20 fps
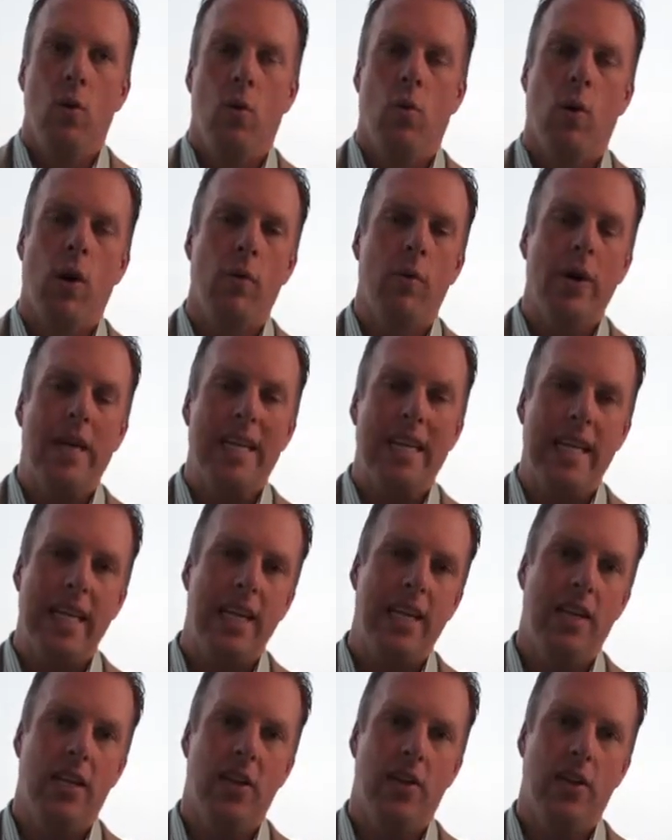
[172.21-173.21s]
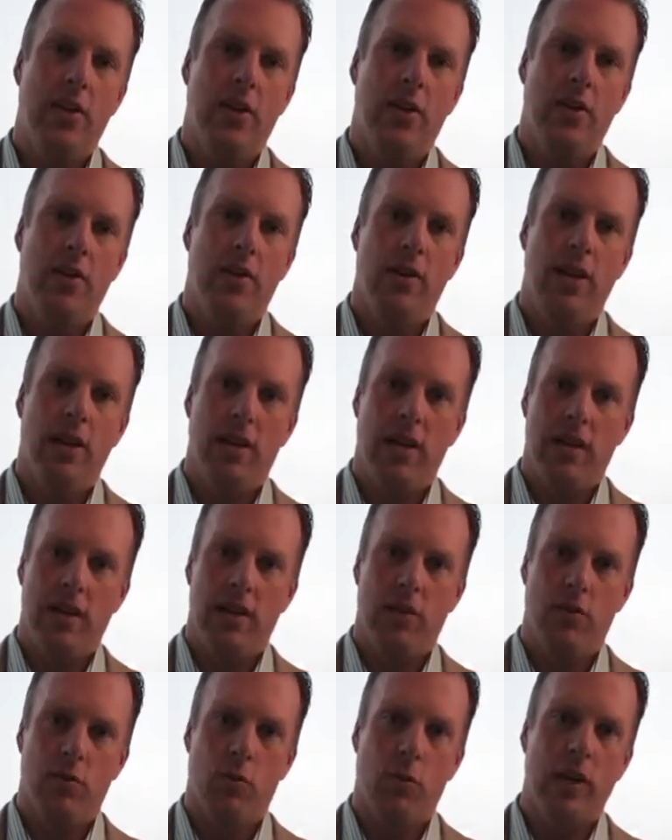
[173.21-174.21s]
what we need to do
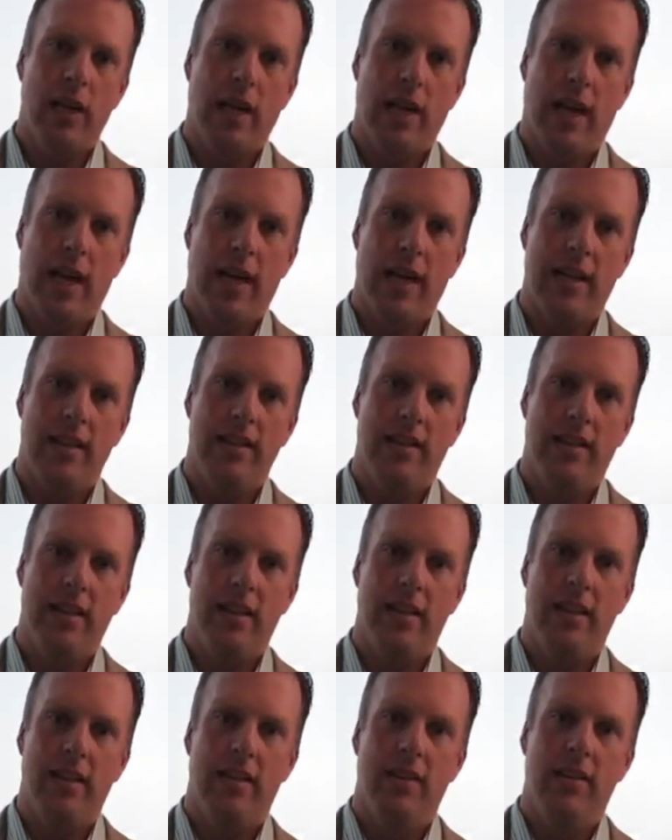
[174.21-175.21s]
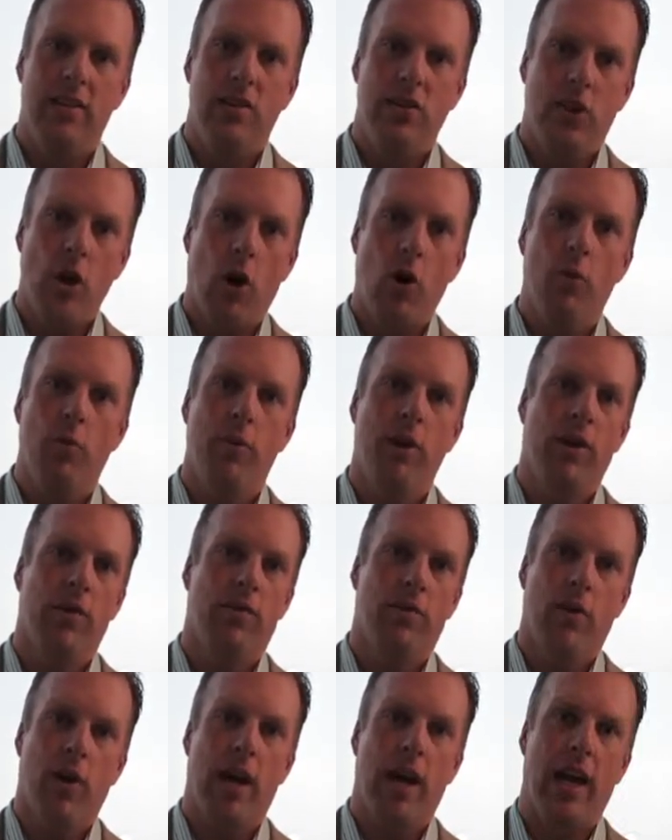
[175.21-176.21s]
is realize, don't be
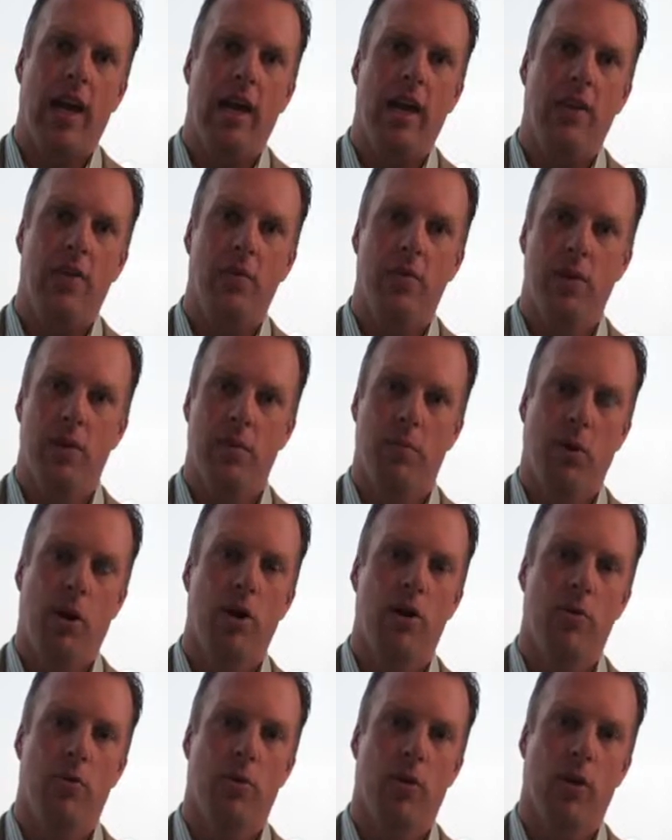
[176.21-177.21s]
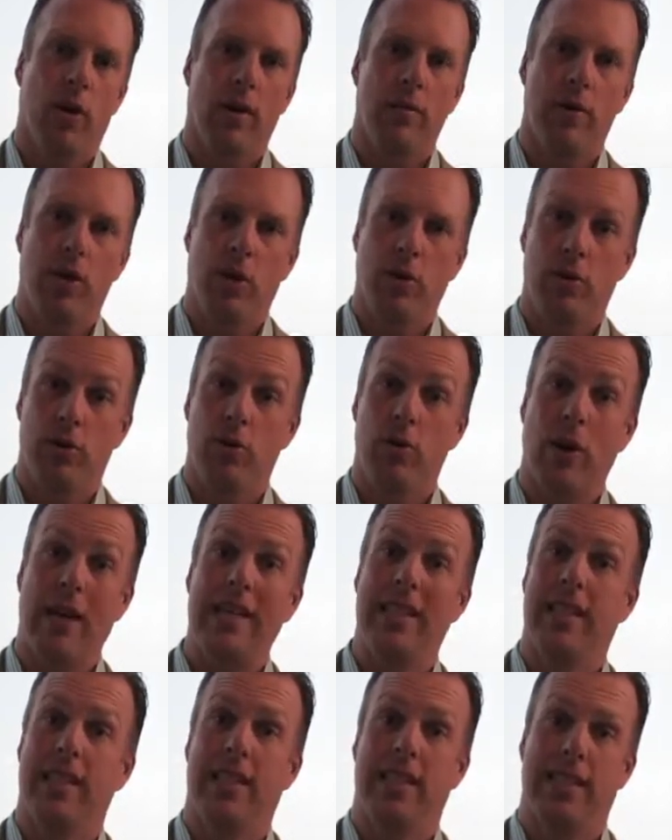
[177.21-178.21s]
afraid with the partner program to go
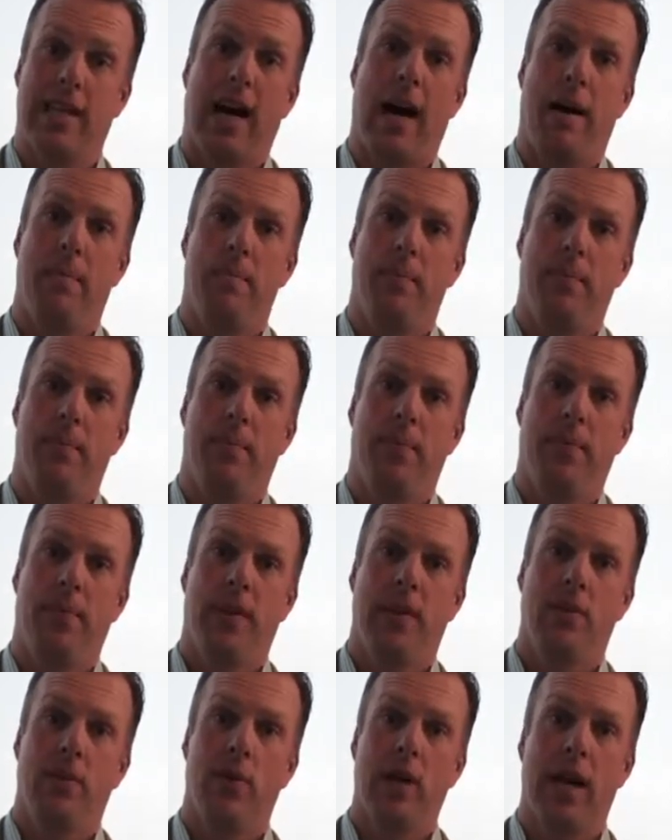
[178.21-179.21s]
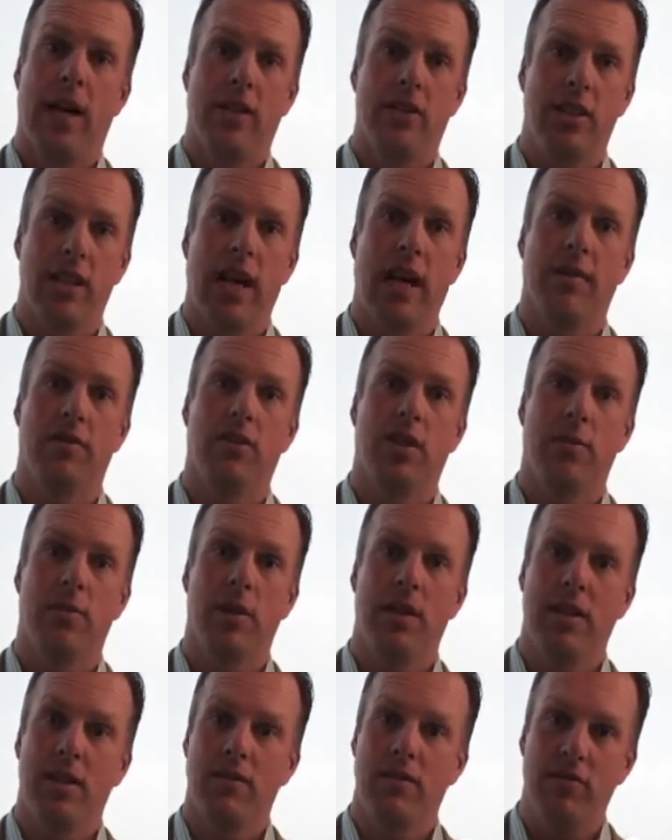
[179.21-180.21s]
straight to the top. We actually have
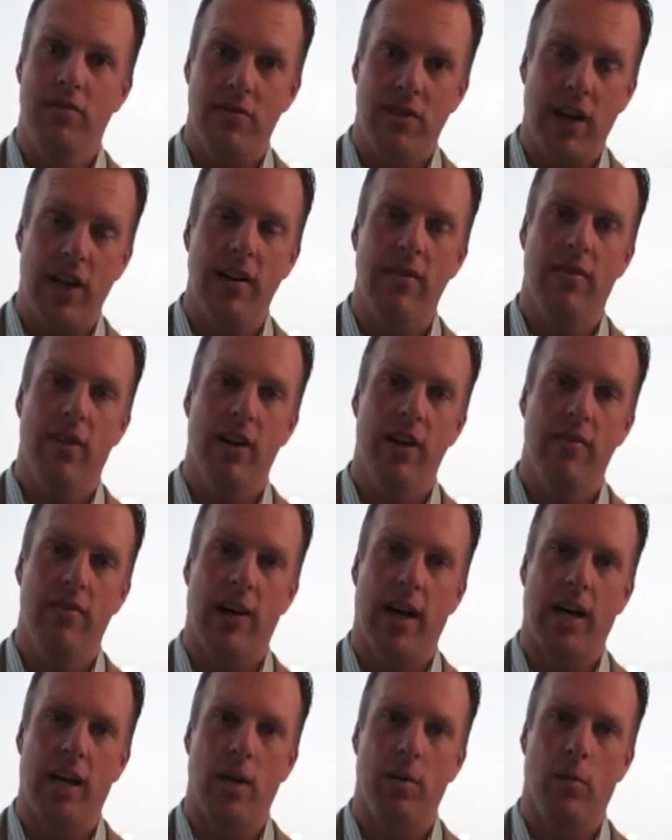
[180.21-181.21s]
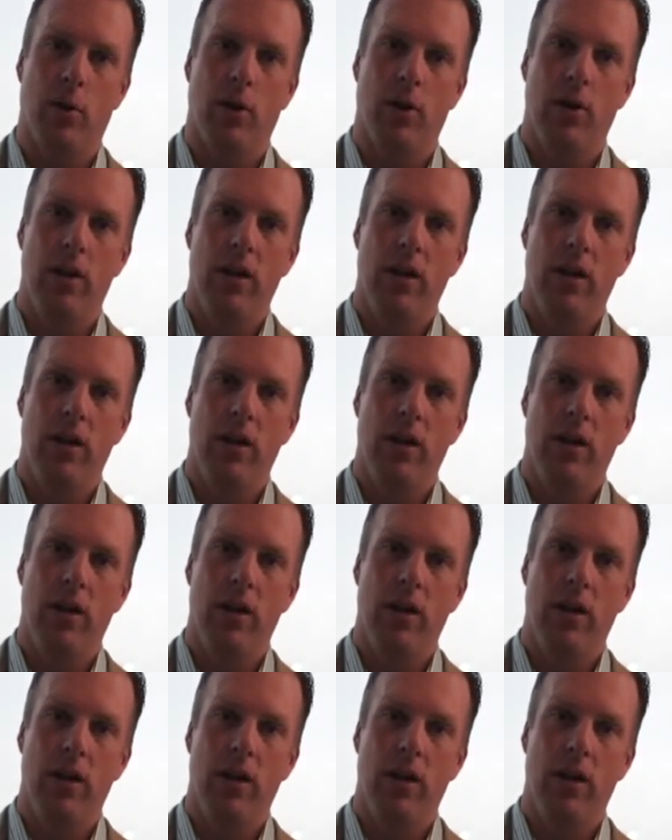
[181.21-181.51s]
something that's very, very valuable